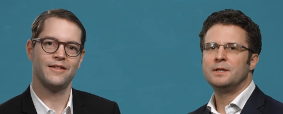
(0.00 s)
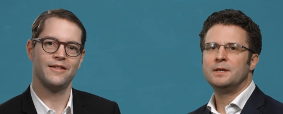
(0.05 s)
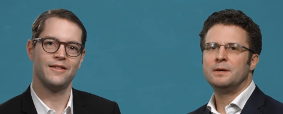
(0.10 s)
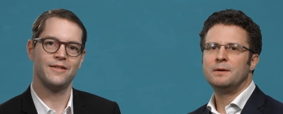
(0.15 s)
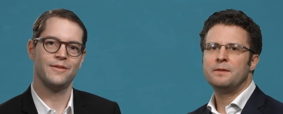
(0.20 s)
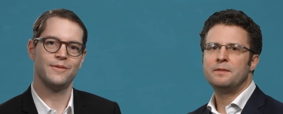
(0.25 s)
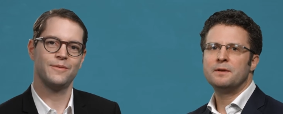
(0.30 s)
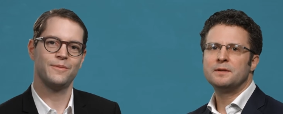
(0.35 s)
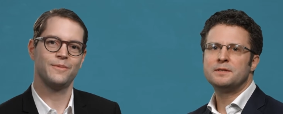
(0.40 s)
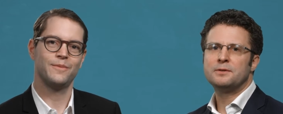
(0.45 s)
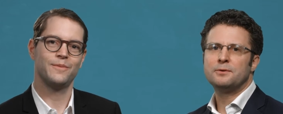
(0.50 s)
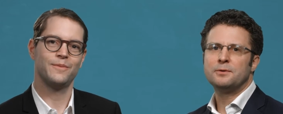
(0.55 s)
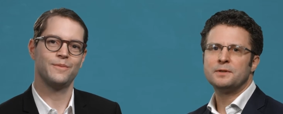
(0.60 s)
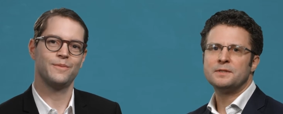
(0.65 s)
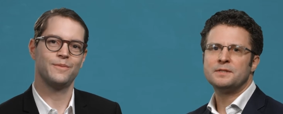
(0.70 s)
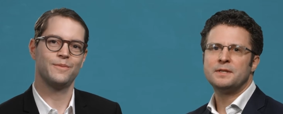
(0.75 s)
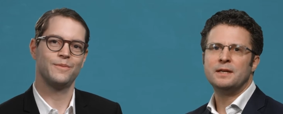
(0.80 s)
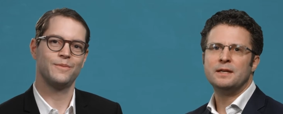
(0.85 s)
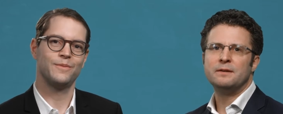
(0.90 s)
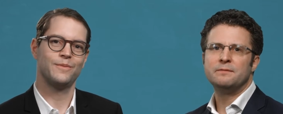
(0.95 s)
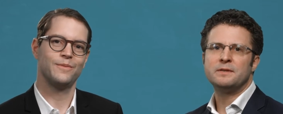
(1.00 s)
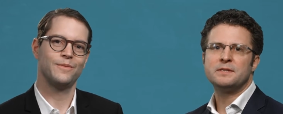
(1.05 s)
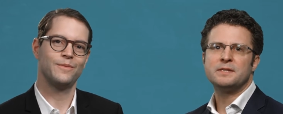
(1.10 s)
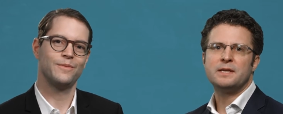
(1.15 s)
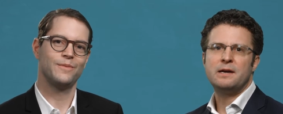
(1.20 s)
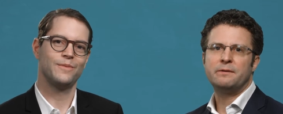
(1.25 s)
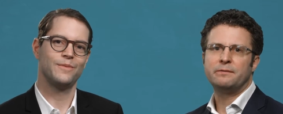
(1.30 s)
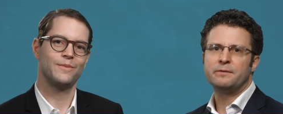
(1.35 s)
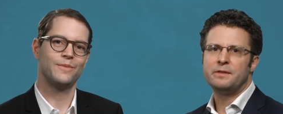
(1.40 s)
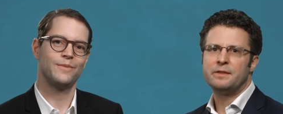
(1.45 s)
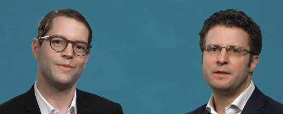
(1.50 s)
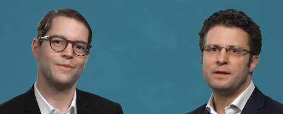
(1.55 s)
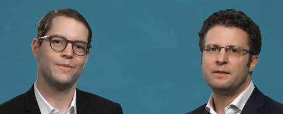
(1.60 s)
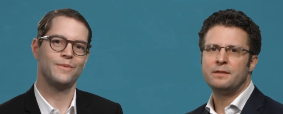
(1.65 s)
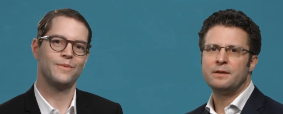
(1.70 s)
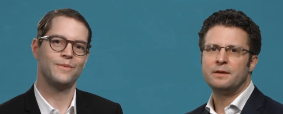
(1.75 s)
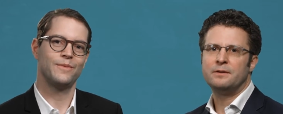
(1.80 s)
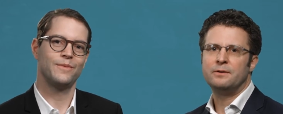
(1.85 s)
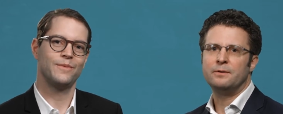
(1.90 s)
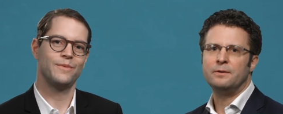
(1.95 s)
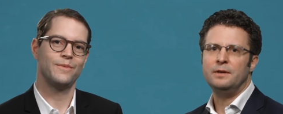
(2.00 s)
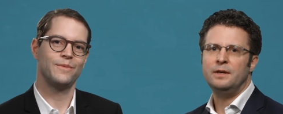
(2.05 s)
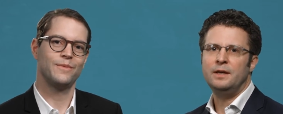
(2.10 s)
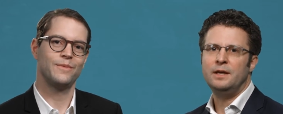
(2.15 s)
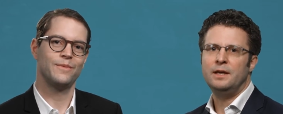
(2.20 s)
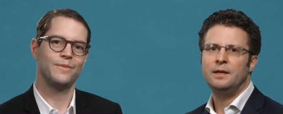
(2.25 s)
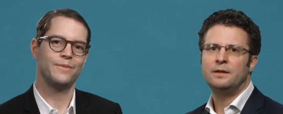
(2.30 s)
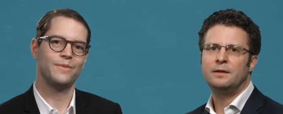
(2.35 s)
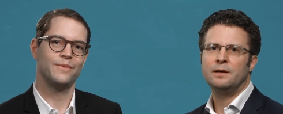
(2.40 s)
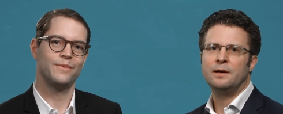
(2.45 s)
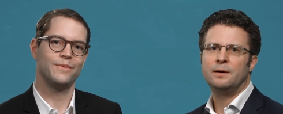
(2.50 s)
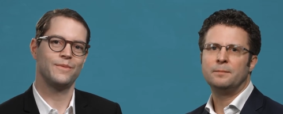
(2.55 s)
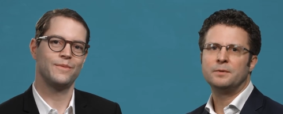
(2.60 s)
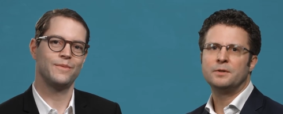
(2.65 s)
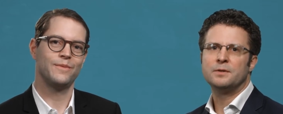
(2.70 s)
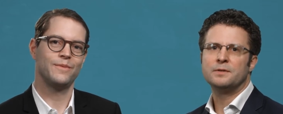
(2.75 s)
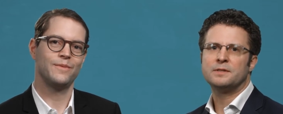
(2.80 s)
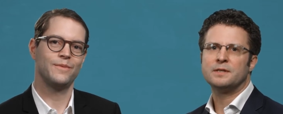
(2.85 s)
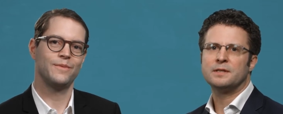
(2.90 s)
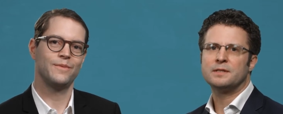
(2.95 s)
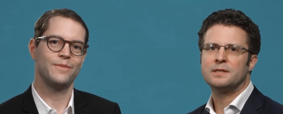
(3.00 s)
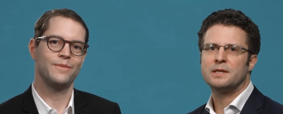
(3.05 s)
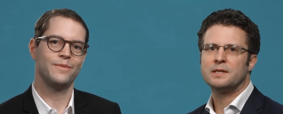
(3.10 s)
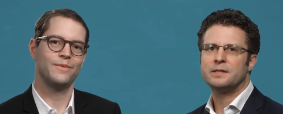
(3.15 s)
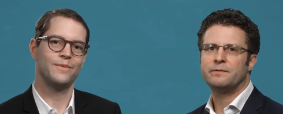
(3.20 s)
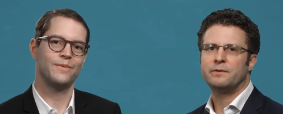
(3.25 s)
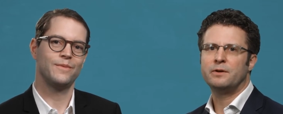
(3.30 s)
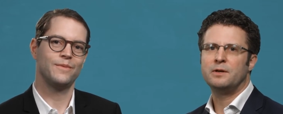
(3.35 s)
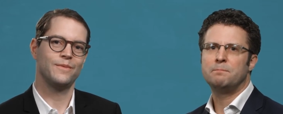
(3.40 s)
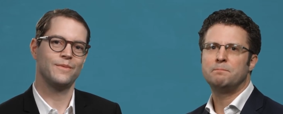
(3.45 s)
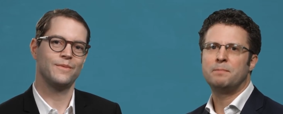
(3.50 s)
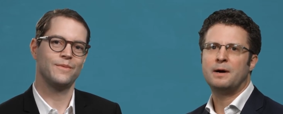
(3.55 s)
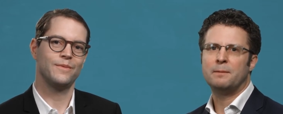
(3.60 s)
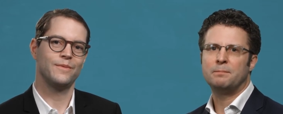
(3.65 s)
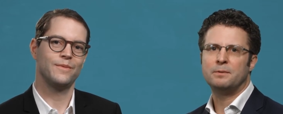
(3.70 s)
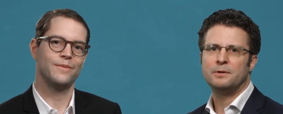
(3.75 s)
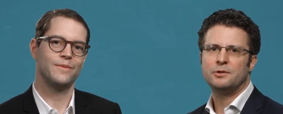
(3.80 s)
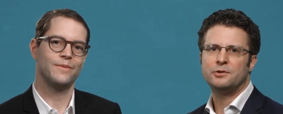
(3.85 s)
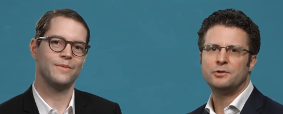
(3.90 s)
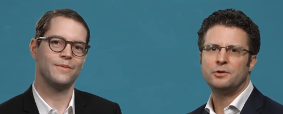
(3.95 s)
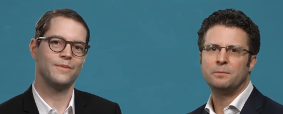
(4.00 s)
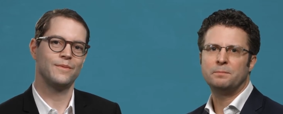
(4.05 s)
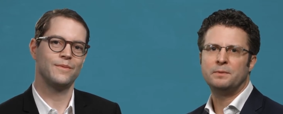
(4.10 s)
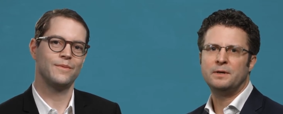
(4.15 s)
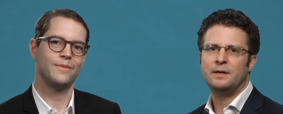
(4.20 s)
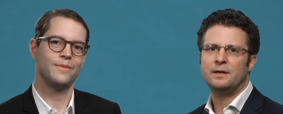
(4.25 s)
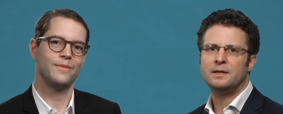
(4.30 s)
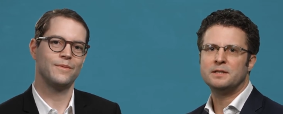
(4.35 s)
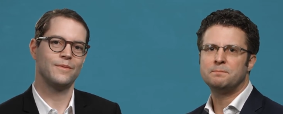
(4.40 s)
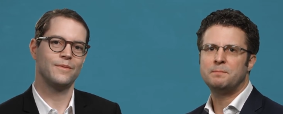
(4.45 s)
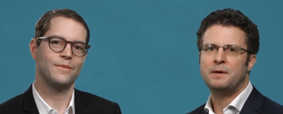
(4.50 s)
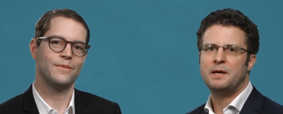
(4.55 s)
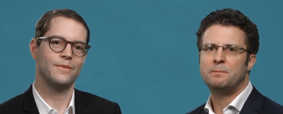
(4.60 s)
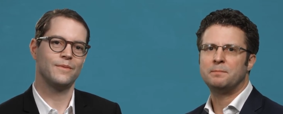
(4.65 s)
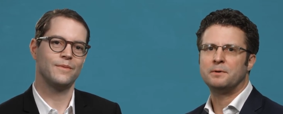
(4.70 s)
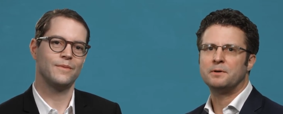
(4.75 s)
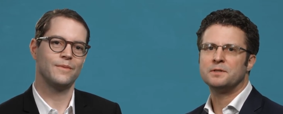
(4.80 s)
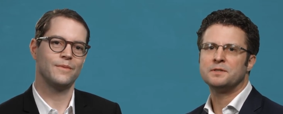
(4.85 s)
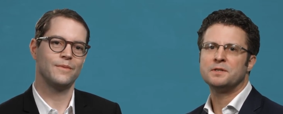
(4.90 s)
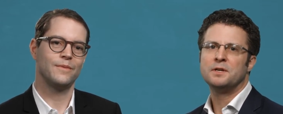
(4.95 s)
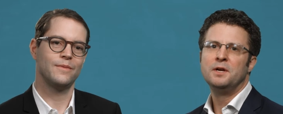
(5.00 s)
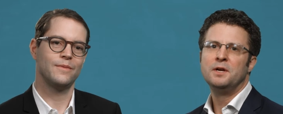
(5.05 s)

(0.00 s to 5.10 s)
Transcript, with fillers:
Speaker 1: uh, this course delivers everything that you need um, to successfully publish your PLS papers.